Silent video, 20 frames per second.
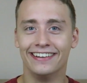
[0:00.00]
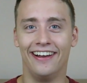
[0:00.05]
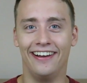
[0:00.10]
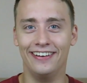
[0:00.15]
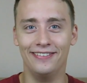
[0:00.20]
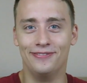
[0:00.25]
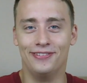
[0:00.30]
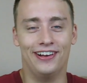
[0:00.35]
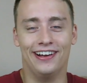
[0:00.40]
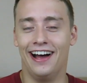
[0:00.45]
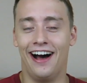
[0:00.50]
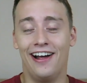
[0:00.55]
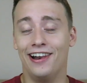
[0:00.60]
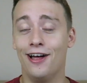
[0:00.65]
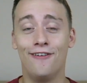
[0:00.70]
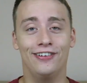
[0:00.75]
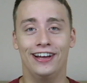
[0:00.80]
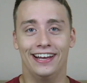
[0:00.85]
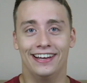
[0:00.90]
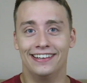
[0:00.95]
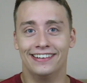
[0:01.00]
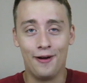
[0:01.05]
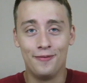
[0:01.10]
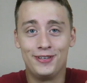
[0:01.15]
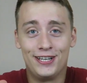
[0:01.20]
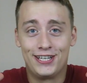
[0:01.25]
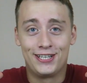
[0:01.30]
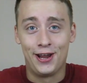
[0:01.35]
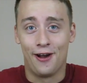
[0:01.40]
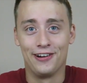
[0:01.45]
Like, but I love it.
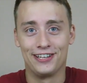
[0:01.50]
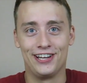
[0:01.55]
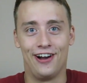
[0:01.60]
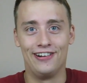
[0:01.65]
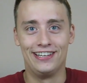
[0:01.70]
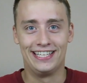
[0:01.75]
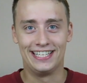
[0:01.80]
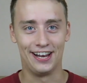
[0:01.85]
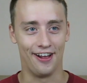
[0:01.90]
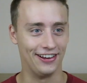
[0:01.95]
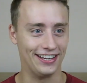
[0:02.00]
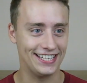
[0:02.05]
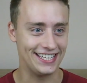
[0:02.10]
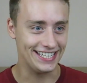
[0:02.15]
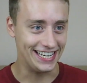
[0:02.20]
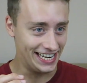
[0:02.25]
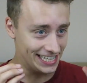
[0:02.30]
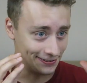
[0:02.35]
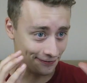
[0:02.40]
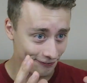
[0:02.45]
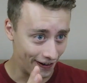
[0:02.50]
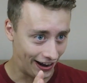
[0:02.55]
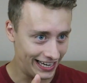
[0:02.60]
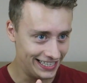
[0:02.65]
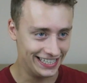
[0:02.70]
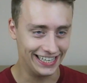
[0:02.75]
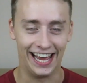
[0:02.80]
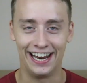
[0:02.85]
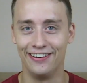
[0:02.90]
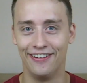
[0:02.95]
I'm just so excited to like see his
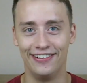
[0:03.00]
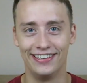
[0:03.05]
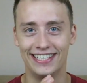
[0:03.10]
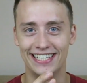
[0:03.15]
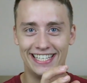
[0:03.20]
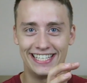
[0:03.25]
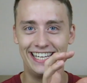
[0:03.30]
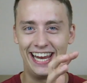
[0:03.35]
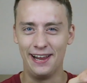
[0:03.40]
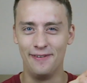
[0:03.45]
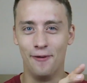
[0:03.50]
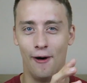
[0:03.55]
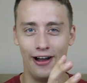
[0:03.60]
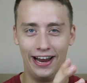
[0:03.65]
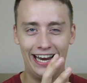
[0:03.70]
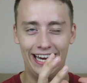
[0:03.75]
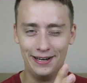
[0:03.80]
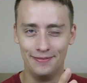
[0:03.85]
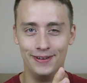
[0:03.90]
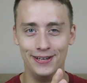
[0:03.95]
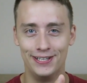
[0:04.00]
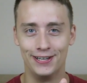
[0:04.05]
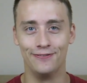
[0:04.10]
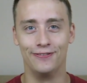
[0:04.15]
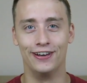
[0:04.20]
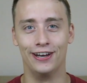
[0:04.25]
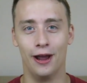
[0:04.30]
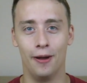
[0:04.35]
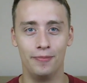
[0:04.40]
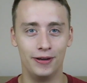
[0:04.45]
face again, like to see him in a
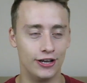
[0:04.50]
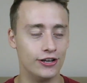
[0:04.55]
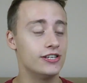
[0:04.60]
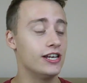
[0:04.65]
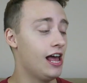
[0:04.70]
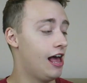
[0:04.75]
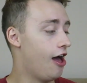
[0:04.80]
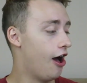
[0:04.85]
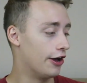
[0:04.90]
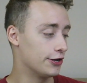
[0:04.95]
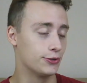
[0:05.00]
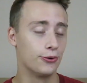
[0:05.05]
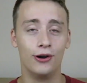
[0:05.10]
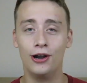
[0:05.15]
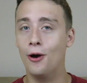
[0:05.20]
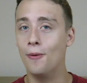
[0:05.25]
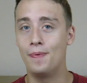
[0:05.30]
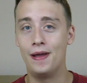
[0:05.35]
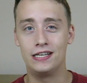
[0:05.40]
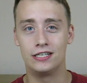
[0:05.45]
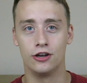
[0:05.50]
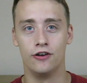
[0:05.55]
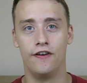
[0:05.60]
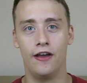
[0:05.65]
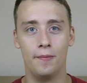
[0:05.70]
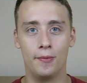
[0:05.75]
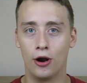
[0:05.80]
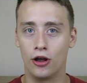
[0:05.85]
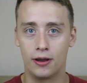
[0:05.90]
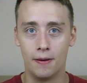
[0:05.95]
music video because I saw a little picture
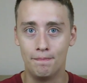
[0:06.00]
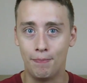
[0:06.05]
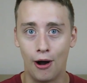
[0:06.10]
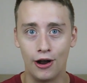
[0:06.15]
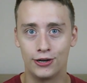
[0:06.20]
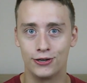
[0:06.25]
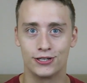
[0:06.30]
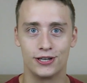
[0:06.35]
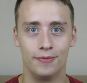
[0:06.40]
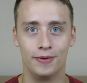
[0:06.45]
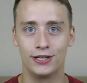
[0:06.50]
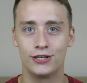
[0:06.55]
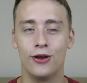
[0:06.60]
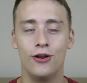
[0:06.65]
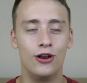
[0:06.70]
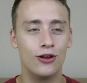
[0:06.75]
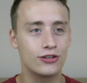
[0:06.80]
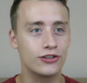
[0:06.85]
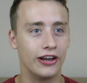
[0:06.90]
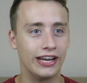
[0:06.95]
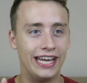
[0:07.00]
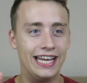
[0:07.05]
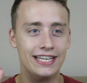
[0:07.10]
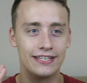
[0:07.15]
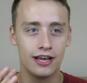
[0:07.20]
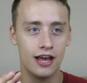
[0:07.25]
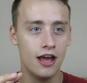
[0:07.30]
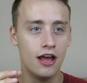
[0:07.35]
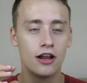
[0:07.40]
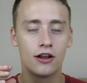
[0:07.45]
of him on like a bike or something. So it looks like
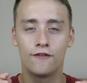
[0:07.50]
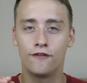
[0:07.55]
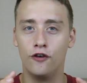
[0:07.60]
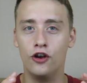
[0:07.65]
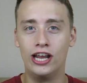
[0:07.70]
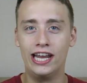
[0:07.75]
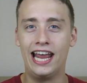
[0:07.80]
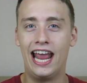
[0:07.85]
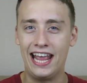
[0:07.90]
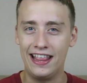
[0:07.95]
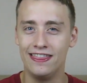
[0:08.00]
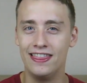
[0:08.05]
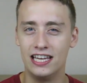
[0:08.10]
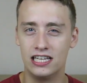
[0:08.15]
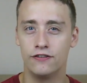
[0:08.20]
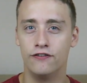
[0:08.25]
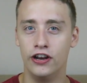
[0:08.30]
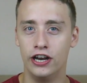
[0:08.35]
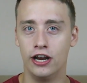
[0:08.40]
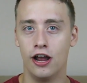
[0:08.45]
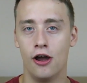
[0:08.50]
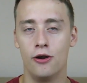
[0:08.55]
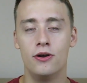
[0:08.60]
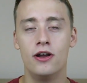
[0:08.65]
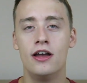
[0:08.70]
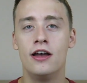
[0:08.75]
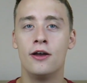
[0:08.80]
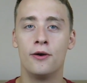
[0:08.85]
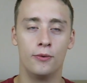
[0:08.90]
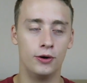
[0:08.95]
he's fully in this video,
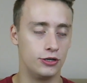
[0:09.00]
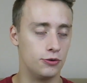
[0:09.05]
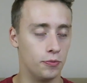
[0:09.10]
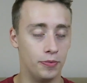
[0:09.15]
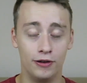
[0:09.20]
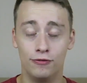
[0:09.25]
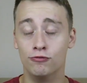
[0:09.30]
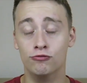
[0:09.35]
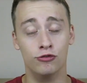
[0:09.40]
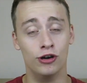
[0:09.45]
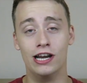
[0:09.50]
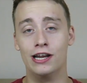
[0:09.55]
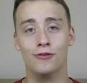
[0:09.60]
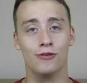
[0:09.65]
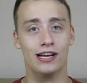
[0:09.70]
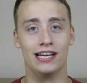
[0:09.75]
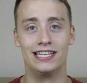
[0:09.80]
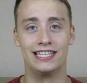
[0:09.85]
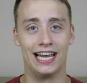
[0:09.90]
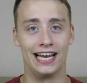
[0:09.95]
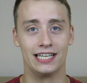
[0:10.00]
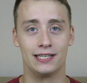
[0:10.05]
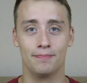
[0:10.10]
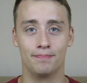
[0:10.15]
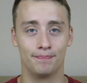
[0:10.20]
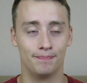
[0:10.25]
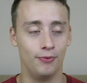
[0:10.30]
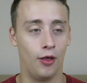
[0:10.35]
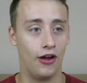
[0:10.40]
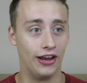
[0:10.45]
which will be really, really sick
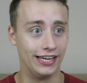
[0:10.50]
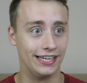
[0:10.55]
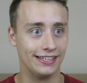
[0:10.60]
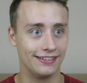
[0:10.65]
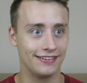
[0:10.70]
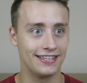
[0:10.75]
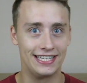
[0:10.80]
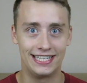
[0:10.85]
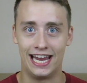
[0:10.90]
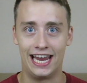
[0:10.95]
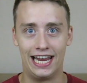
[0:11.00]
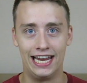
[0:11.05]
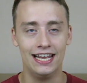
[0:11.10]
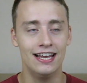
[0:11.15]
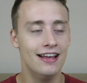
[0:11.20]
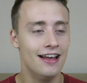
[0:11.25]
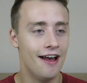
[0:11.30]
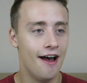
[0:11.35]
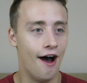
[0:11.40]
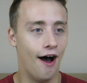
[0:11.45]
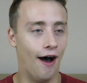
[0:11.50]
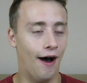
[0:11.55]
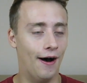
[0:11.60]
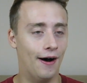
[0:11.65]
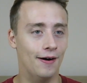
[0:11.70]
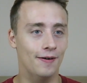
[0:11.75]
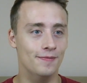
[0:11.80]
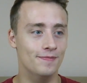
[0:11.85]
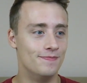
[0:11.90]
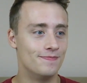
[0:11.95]
to like see.
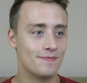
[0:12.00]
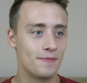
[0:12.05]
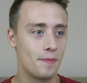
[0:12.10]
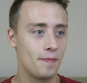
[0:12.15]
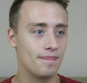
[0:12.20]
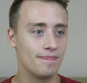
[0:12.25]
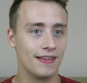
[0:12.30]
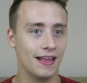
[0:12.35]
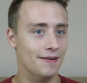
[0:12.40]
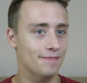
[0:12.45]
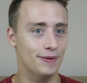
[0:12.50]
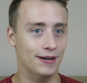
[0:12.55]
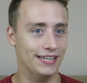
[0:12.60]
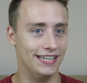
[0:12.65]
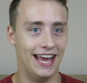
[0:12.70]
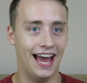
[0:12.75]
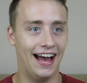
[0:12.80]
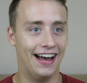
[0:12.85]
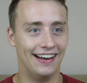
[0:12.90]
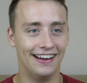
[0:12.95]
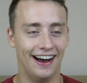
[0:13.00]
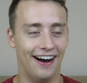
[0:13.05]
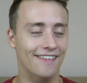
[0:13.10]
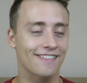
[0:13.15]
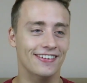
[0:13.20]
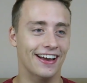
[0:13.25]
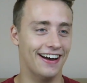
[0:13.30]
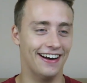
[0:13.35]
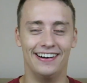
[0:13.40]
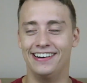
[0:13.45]
Um, but yeah,
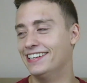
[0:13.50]
I'm.